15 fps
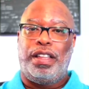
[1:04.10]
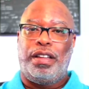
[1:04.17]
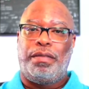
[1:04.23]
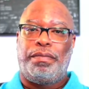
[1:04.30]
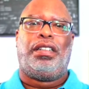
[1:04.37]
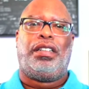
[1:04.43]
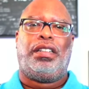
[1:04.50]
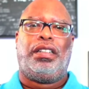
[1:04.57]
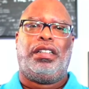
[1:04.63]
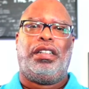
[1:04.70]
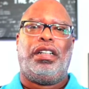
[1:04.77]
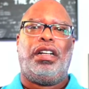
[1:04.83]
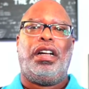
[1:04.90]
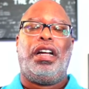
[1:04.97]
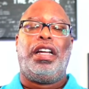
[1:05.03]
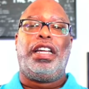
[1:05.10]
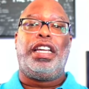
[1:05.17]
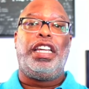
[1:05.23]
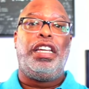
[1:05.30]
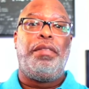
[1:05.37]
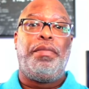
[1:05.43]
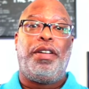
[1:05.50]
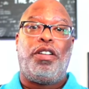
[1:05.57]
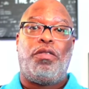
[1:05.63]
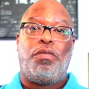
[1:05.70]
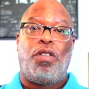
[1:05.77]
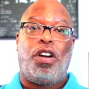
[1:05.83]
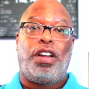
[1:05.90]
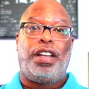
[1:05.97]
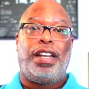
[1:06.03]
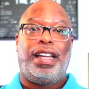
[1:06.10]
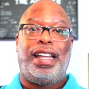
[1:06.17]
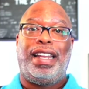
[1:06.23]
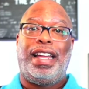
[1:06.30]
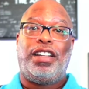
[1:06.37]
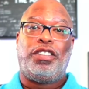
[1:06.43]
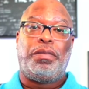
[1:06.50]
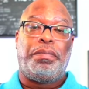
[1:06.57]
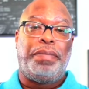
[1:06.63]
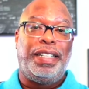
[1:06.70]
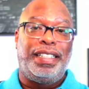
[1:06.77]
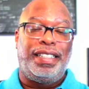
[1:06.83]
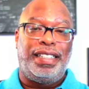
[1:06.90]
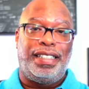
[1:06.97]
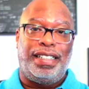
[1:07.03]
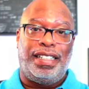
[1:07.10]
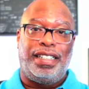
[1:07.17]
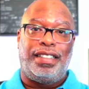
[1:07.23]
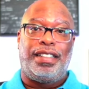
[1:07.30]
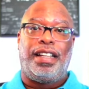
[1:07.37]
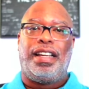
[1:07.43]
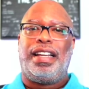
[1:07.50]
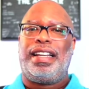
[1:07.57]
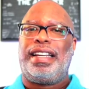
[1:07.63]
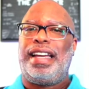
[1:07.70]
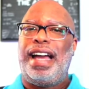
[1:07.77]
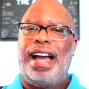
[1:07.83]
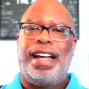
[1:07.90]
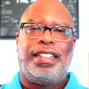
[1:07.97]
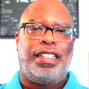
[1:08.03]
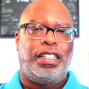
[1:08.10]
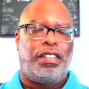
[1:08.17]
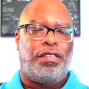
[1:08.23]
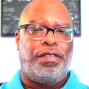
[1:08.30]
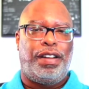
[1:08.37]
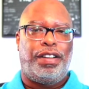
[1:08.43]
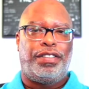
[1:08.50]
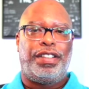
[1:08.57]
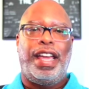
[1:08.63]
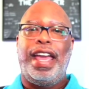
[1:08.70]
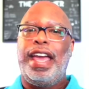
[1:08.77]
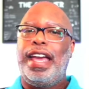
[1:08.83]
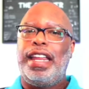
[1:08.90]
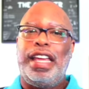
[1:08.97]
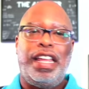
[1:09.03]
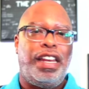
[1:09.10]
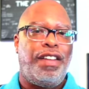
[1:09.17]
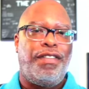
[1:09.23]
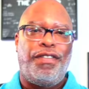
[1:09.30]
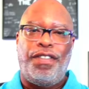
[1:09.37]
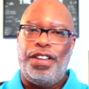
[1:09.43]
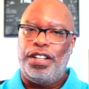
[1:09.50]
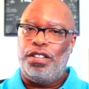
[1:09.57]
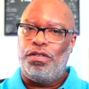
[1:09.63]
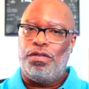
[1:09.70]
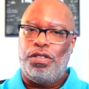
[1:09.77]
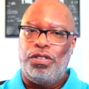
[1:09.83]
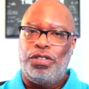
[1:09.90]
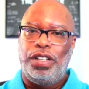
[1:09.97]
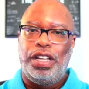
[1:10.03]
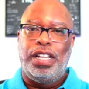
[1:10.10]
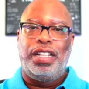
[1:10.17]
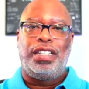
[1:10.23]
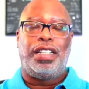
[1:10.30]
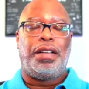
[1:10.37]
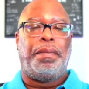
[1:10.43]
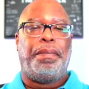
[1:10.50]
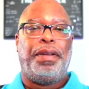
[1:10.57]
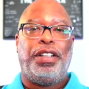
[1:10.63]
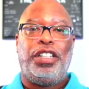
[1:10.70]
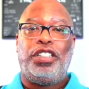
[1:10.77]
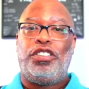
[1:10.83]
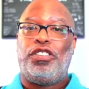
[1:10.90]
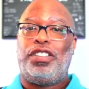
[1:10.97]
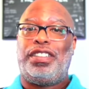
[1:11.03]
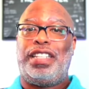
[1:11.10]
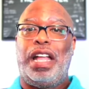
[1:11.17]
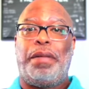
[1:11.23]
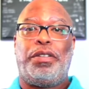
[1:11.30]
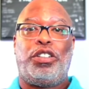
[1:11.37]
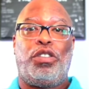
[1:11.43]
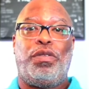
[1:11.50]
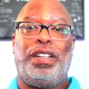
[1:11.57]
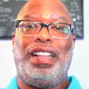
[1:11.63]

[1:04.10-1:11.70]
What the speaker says: them. Email marketing allows businesses, content creators, and individuals the ability to establish a